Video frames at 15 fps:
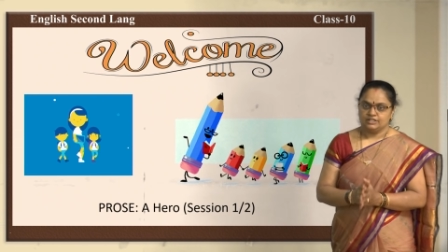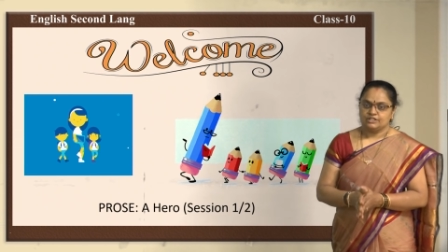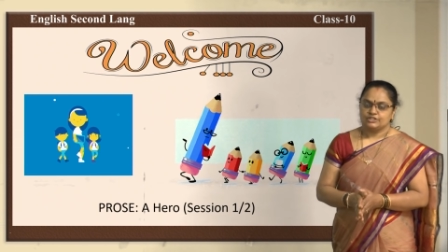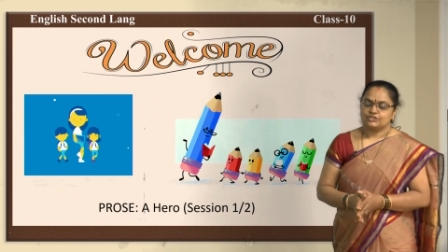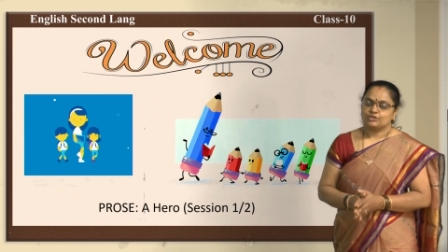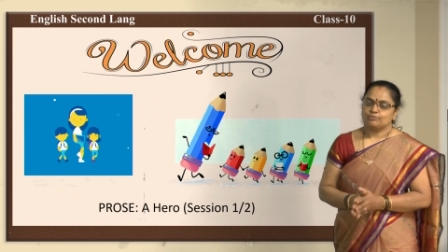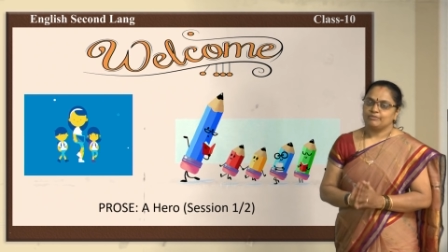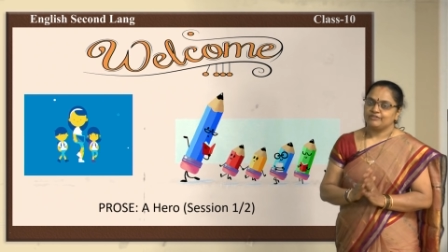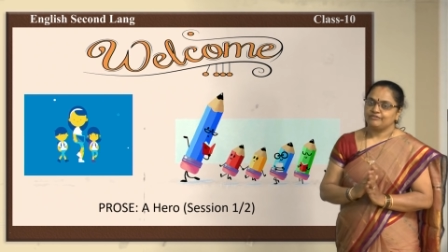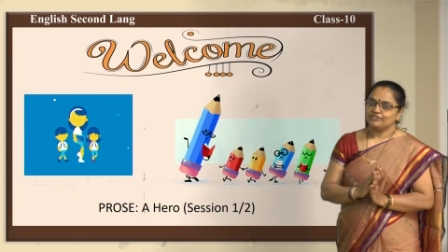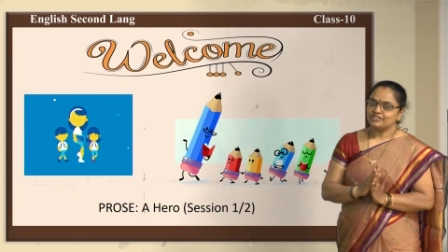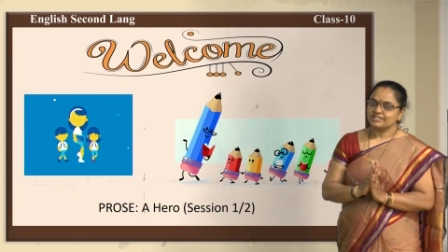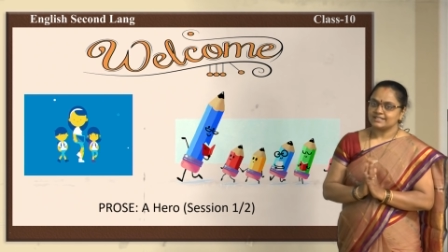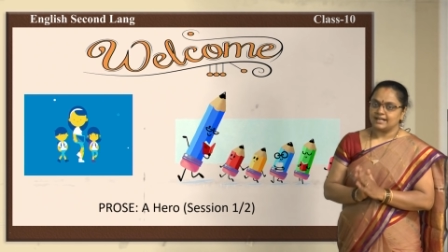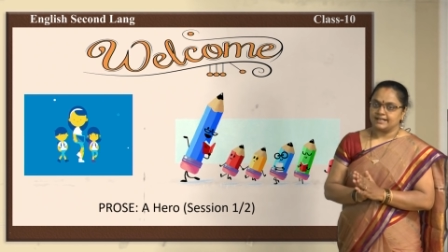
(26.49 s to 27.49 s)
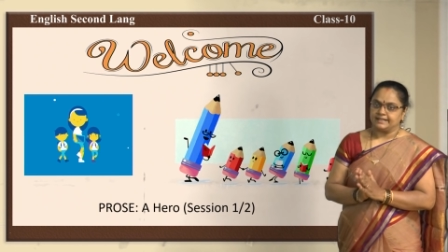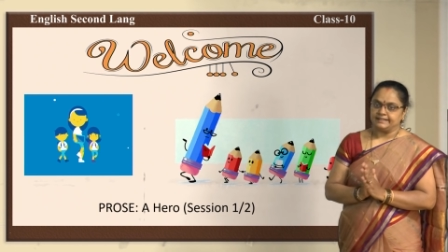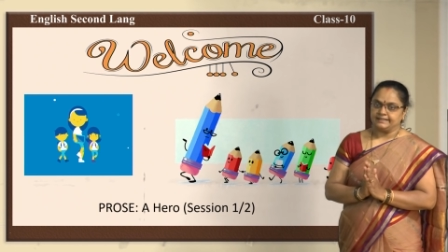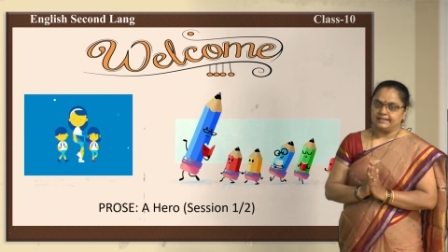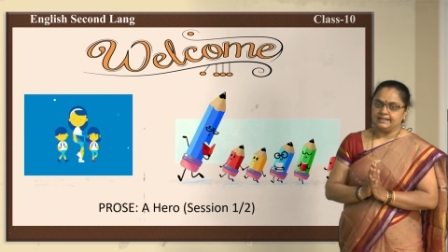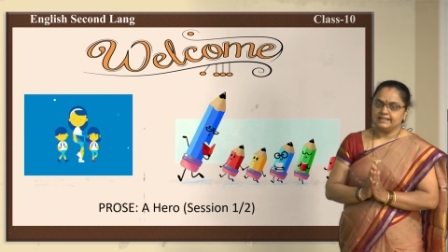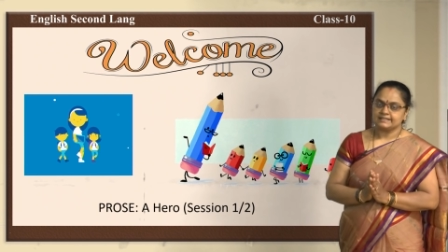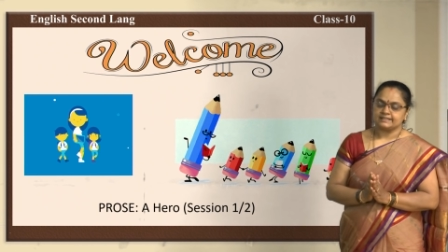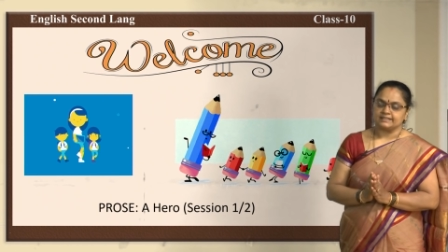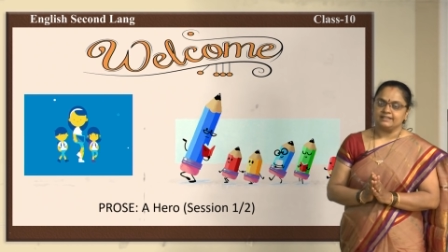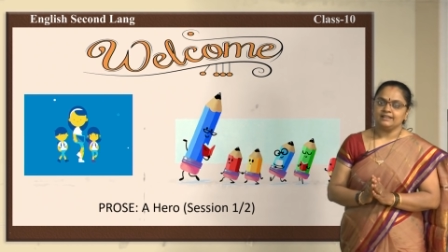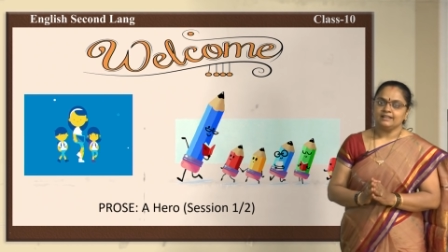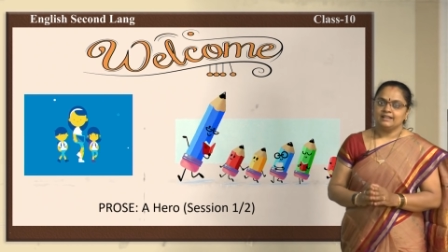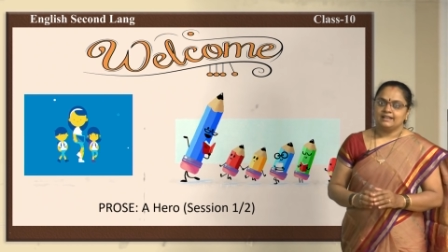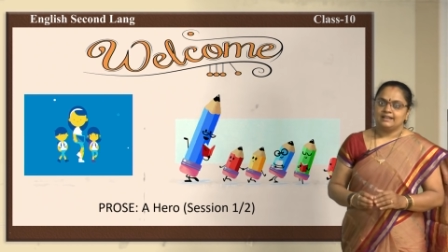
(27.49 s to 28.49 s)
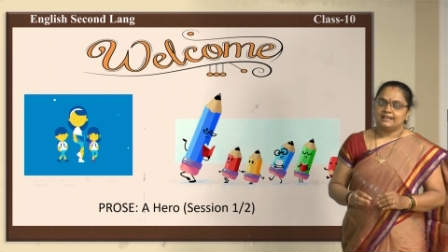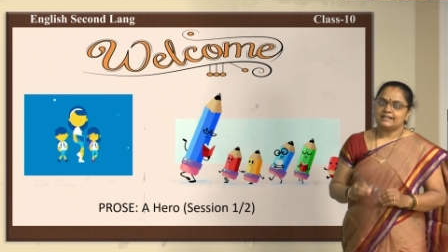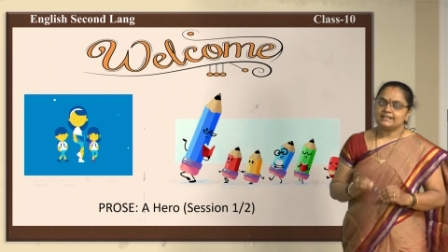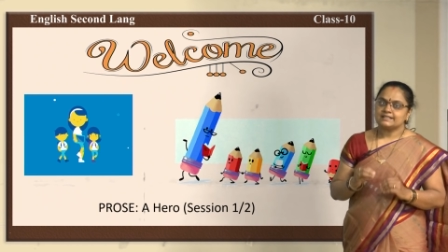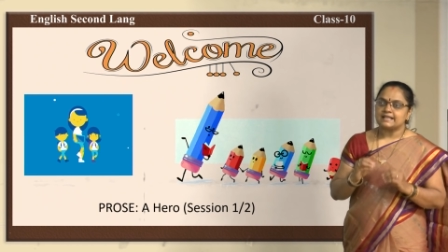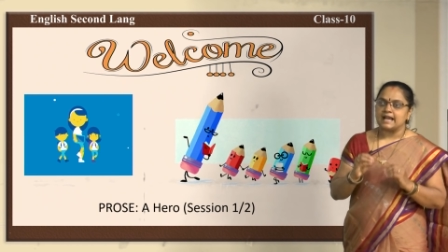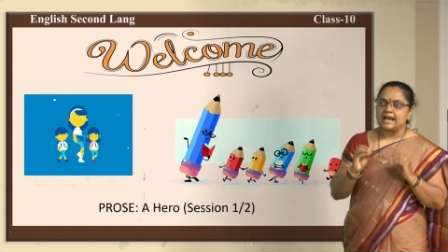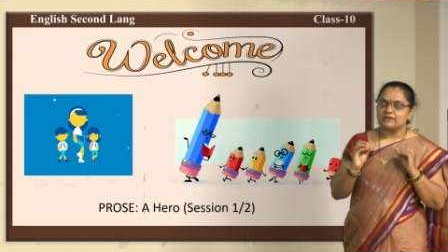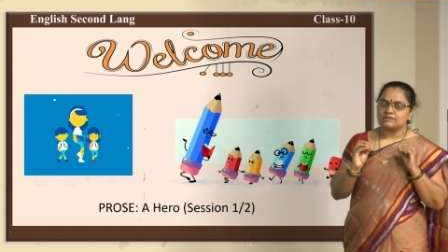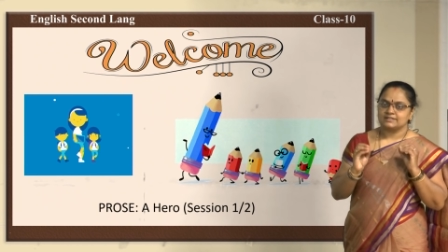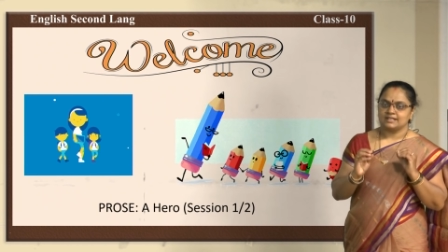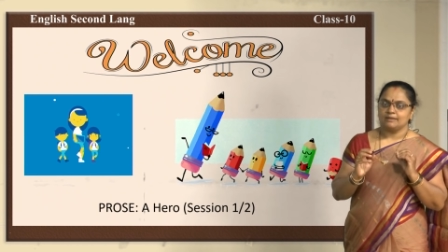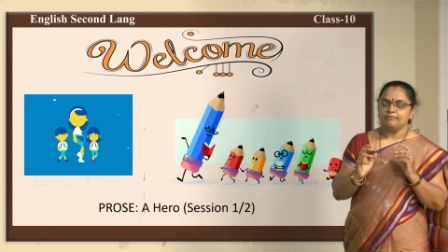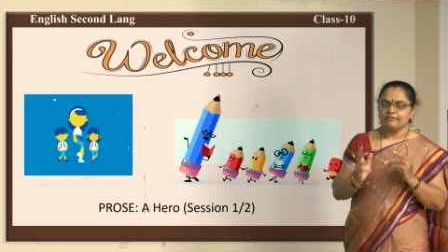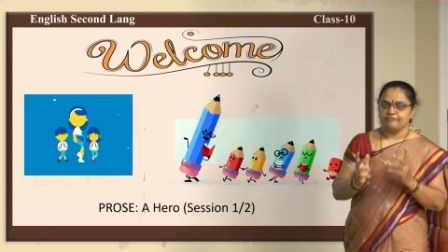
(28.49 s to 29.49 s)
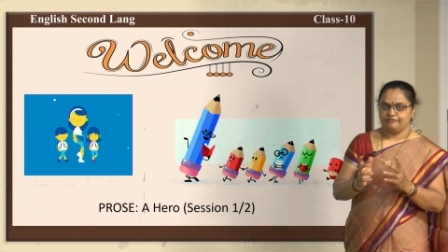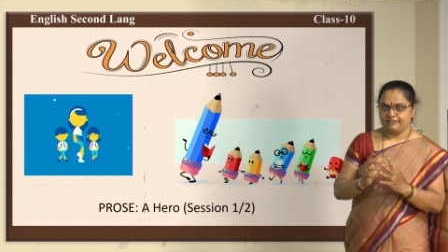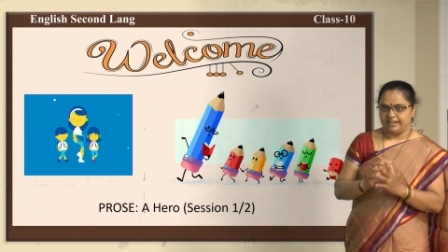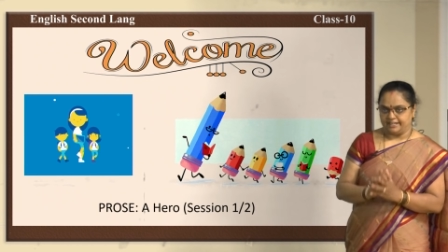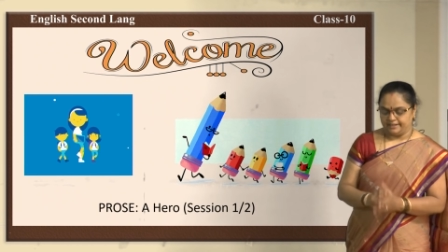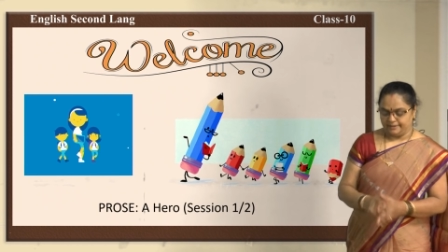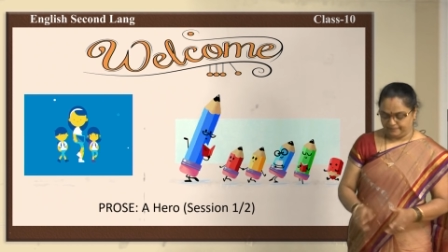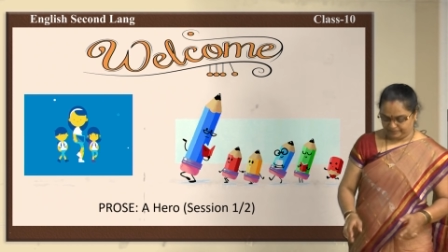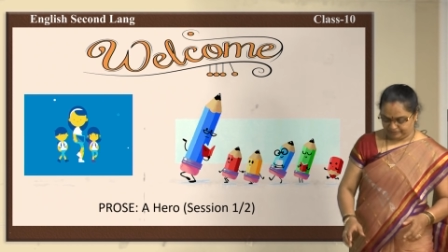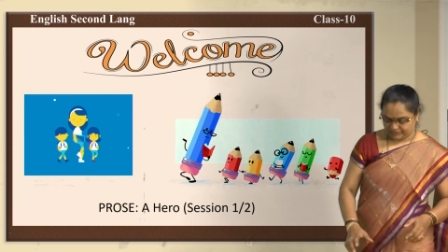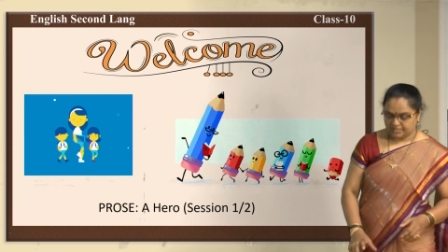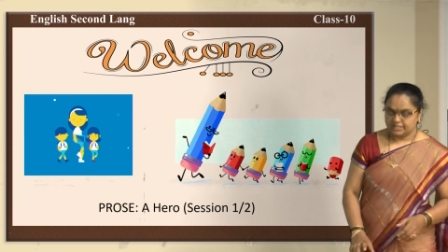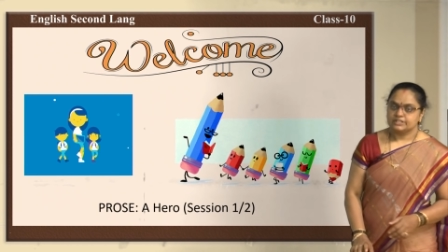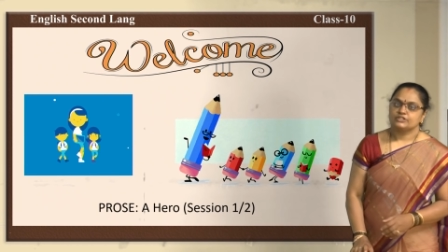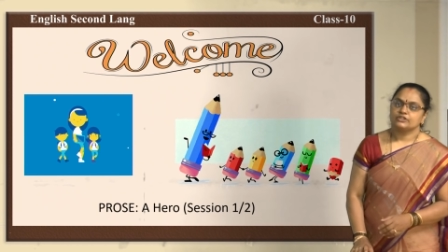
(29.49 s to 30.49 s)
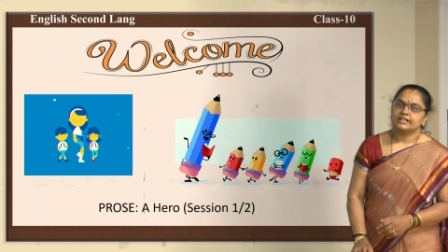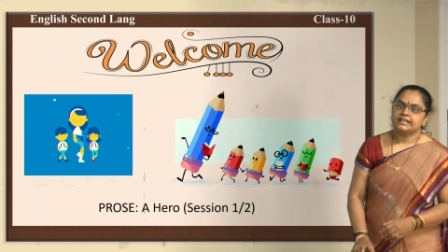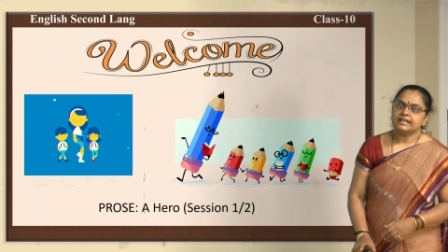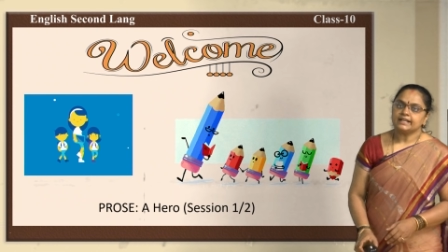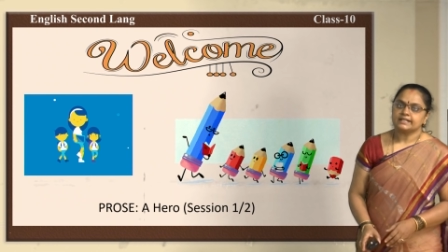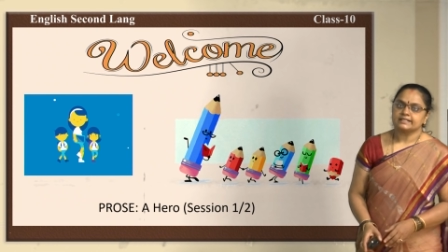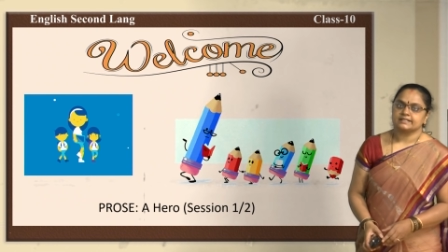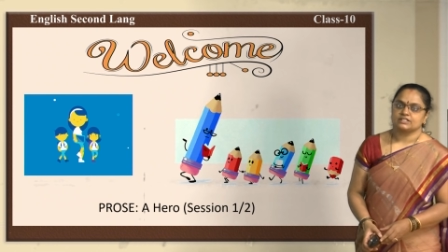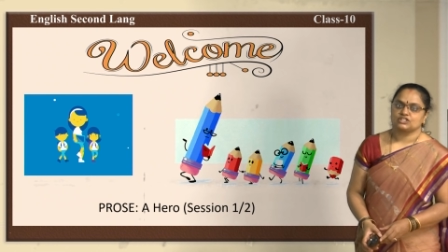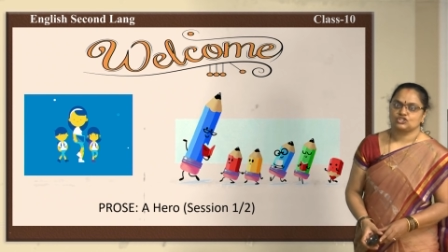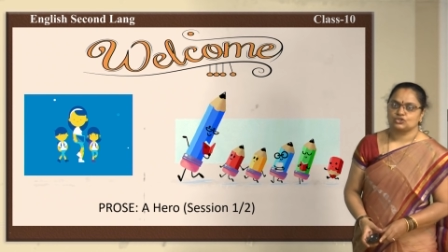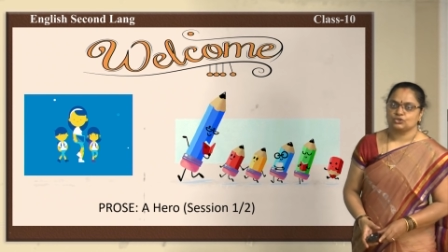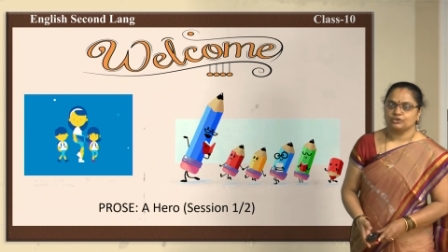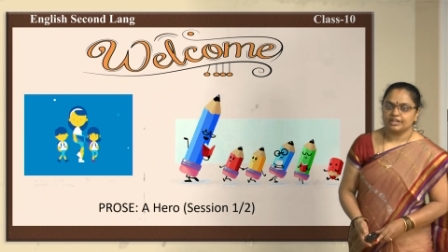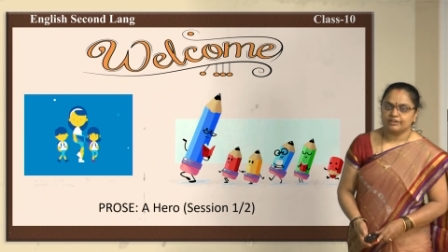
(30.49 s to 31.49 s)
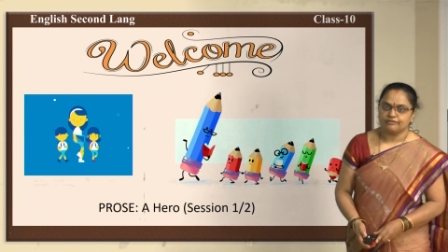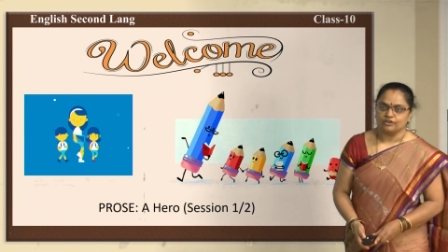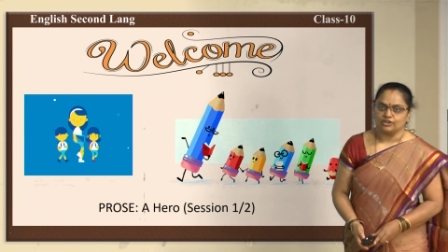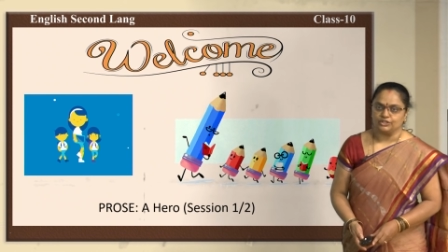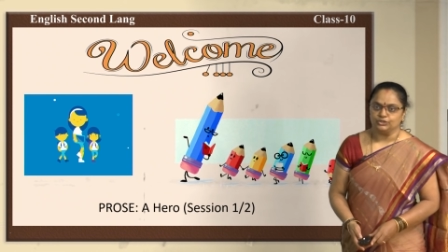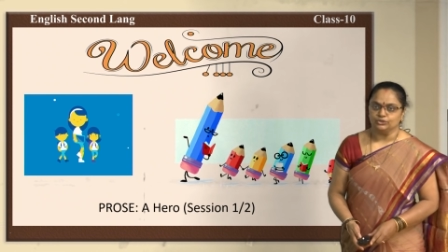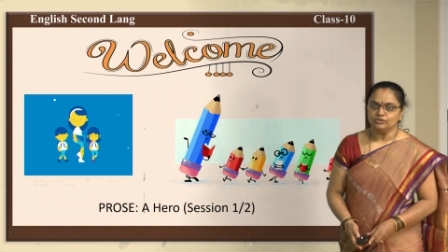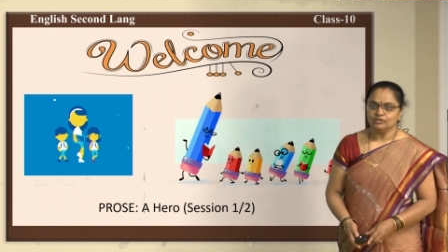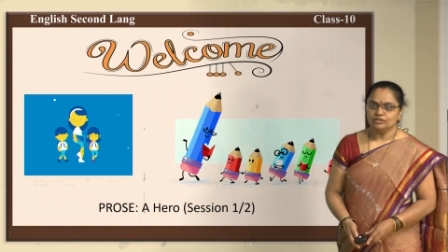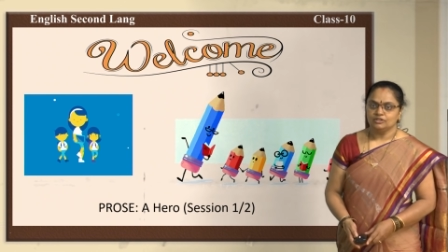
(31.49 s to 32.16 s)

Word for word: So before starting the lesson, let us have some fun. So, here is a story for you.